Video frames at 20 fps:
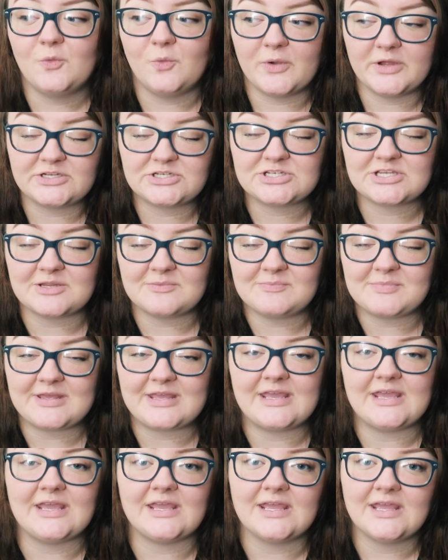which can
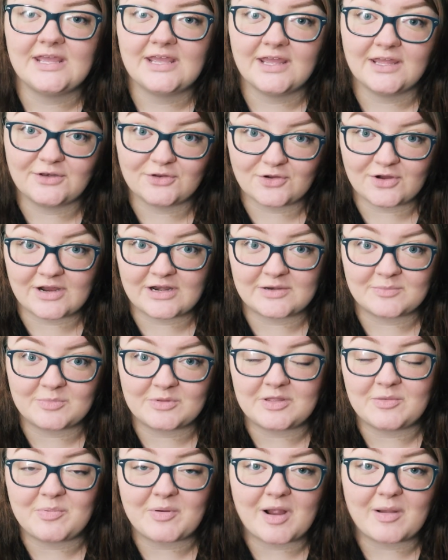be
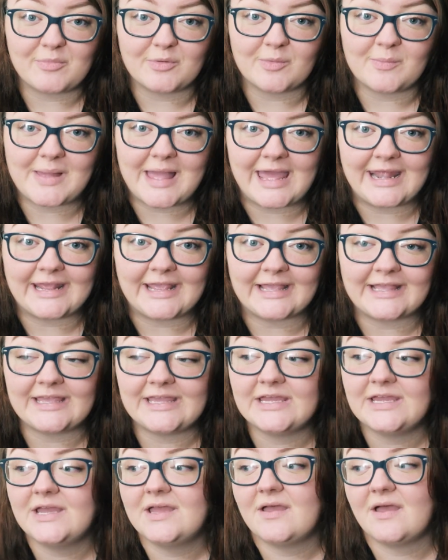incredibly
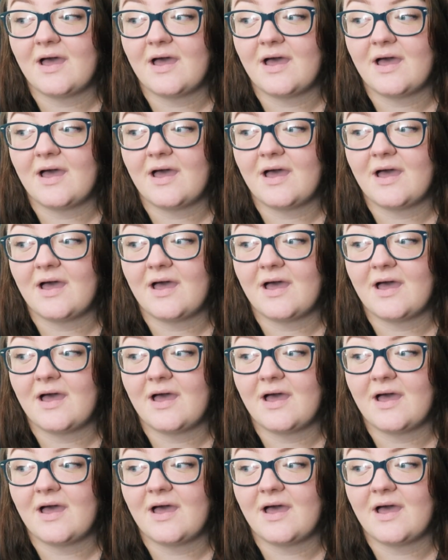problematic.